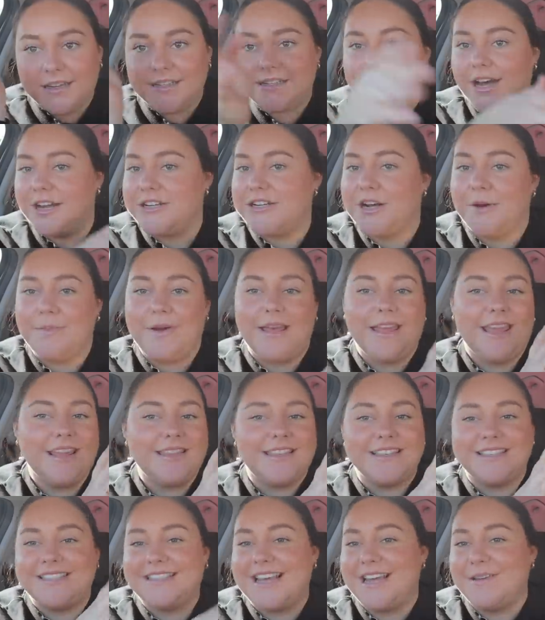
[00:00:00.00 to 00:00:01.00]
a touch up. I get
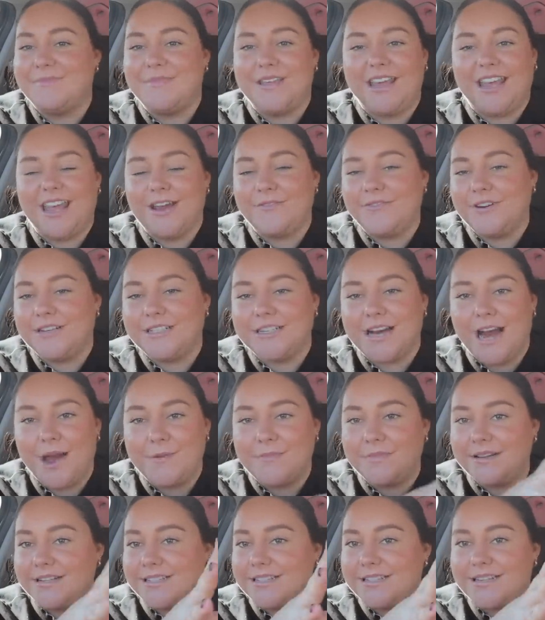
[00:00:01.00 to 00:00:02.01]
the same thing every
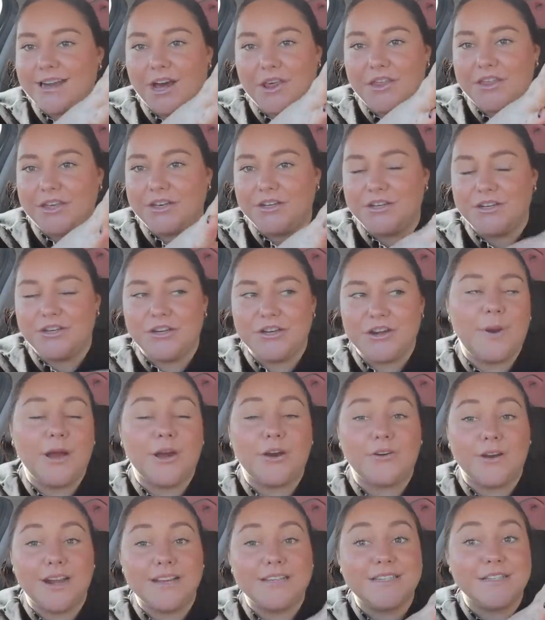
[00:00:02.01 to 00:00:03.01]
time. It's nothing new. But
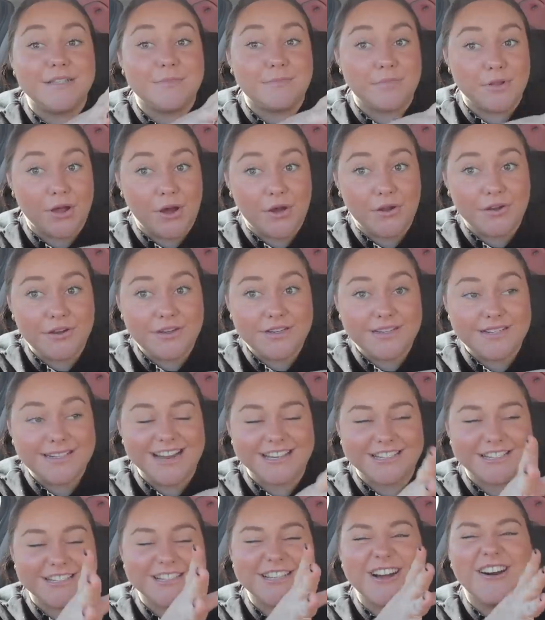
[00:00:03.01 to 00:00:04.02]
Grace is blonde
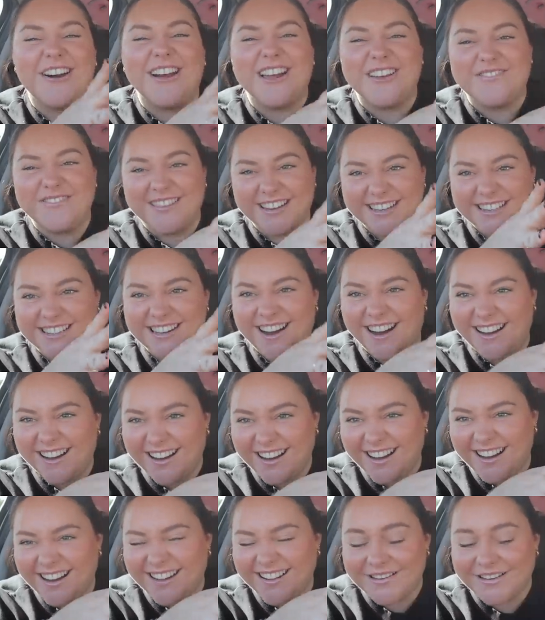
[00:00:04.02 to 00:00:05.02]
and she's going a bit
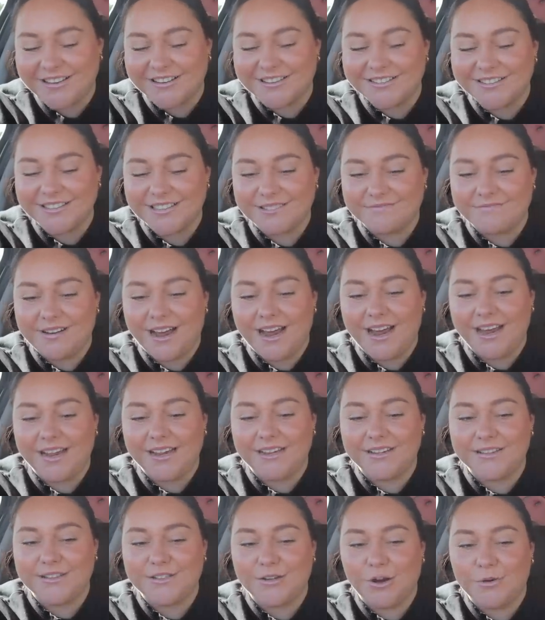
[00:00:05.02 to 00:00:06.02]
darker because
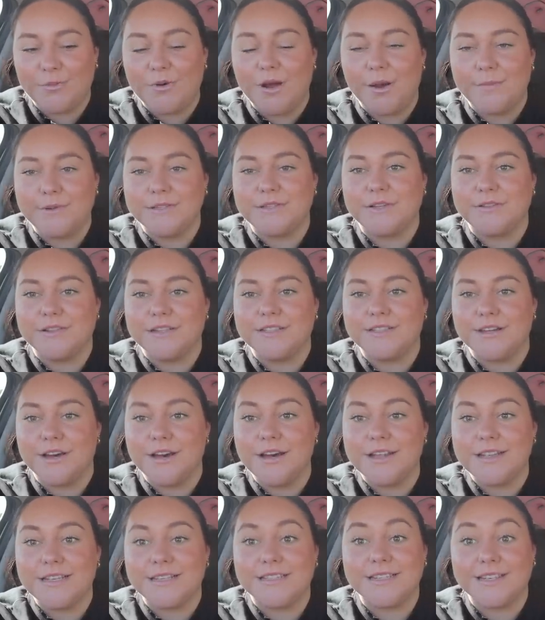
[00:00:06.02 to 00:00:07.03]
my sole purpose on this
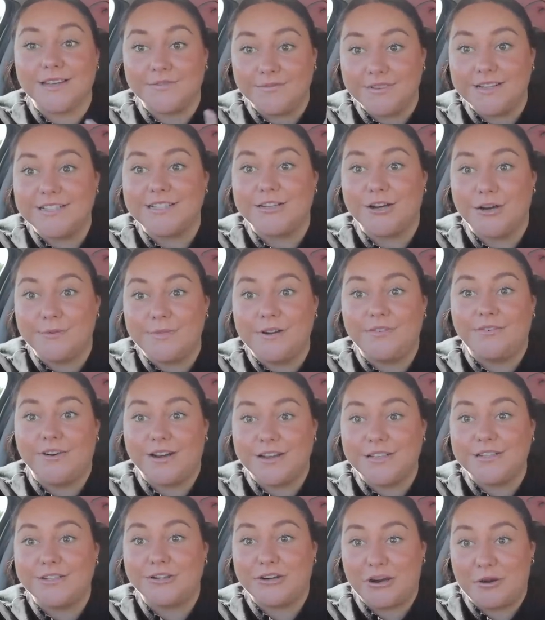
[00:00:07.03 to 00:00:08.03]
earth is convincing all my
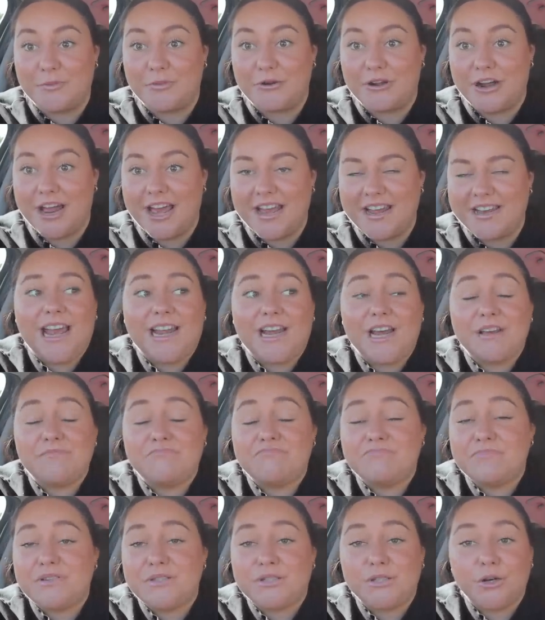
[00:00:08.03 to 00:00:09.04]
friends to go brunette. And
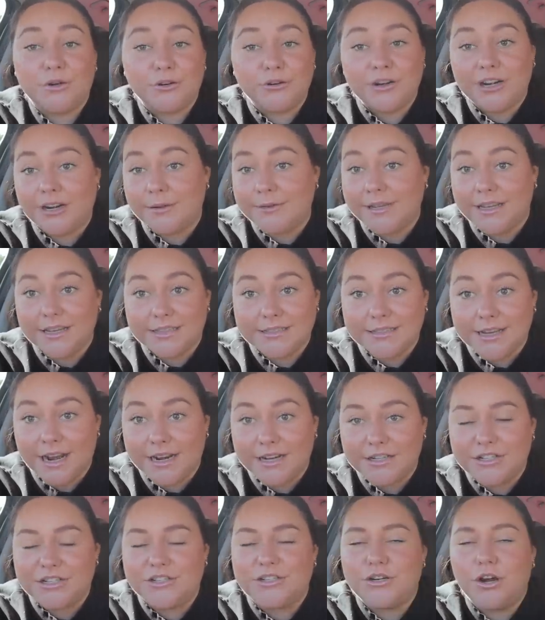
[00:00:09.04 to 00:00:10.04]
I'm so incredibly
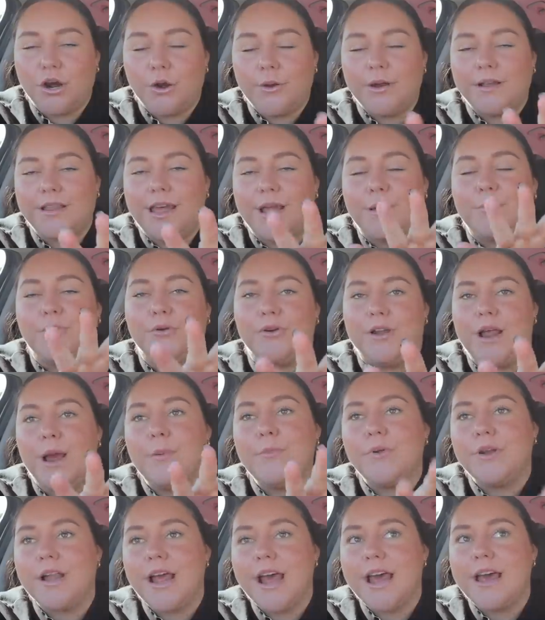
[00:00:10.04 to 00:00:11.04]
excited. She's not going like brunette.
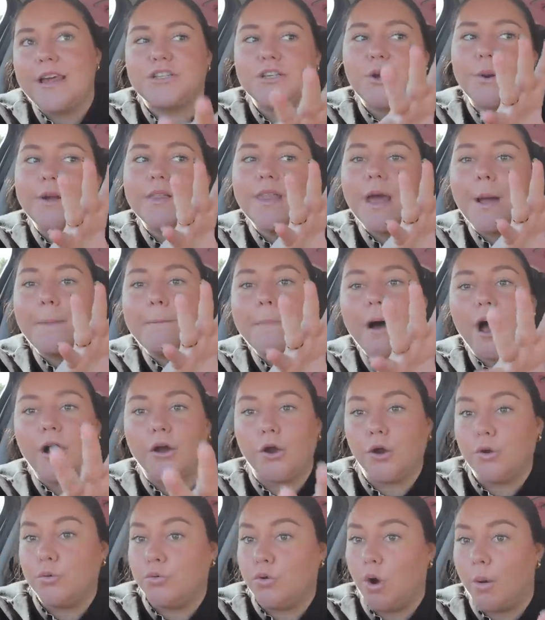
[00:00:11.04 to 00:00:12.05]
She's going like
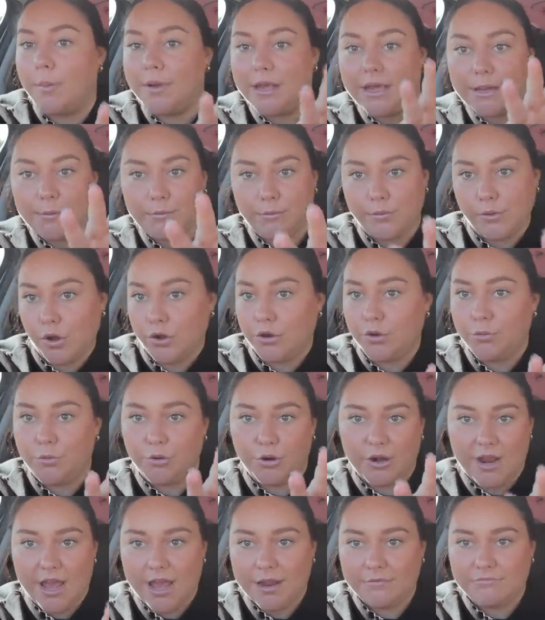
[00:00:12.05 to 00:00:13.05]
Margot Robbie blonde
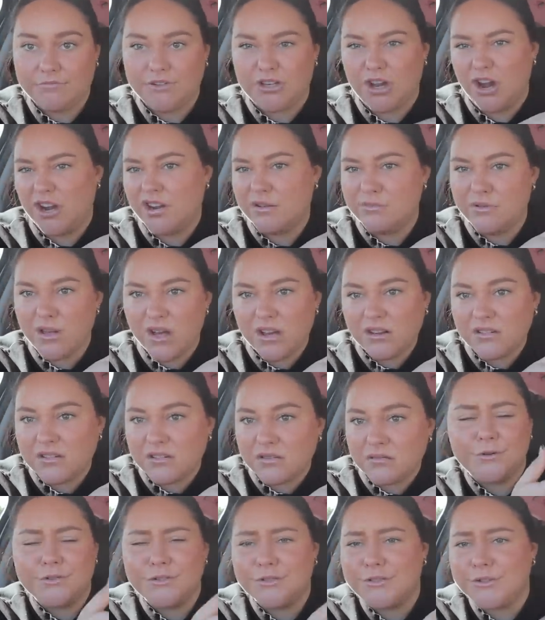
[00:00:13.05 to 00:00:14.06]
brunette. Dirty
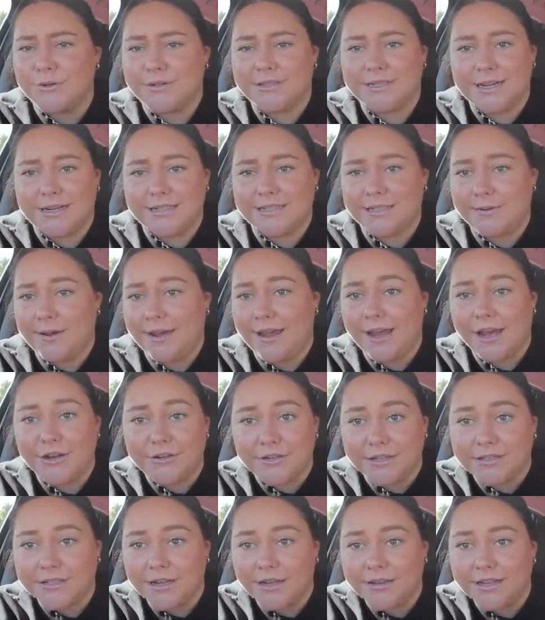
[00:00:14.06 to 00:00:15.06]
blonde. Also so excited to see my
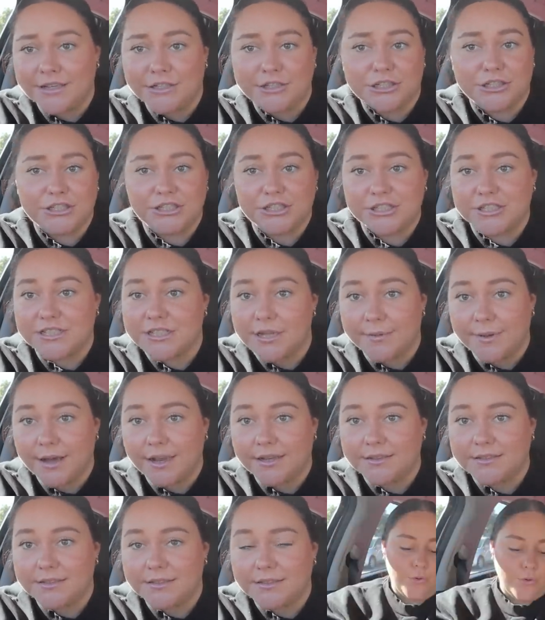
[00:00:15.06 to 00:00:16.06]
hairdresser. Like, she's just the
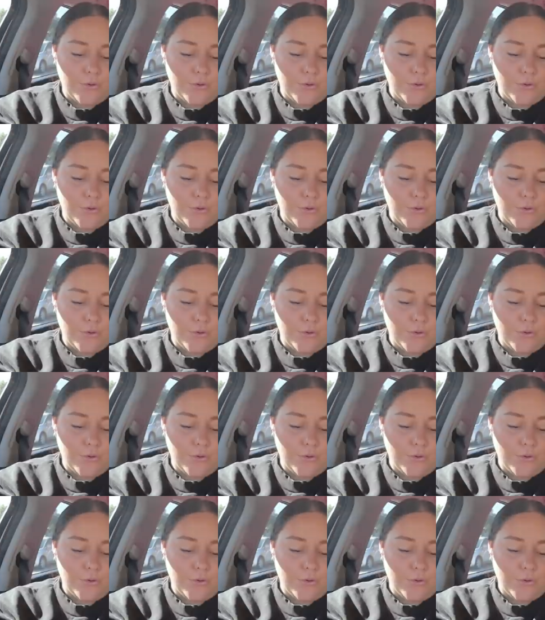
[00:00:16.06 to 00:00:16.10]
best.